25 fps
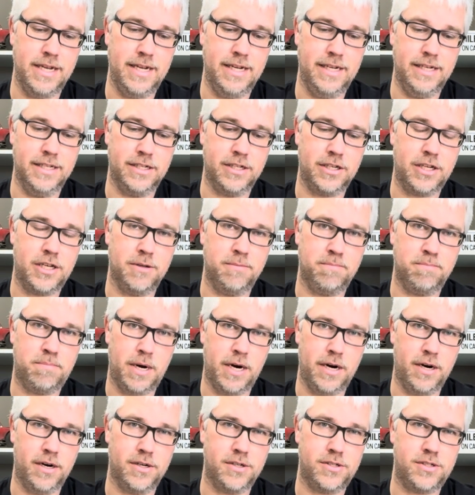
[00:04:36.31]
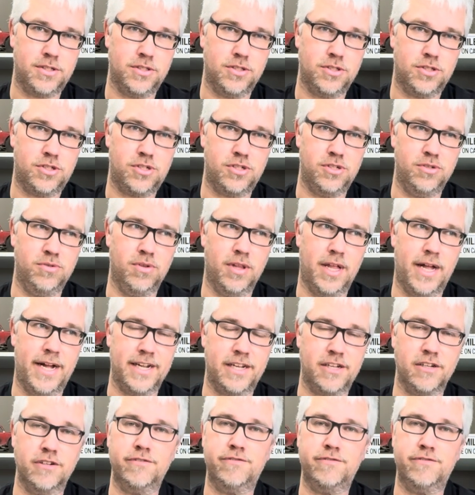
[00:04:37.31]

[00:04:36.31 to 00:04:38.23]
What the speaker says: in comparison to like a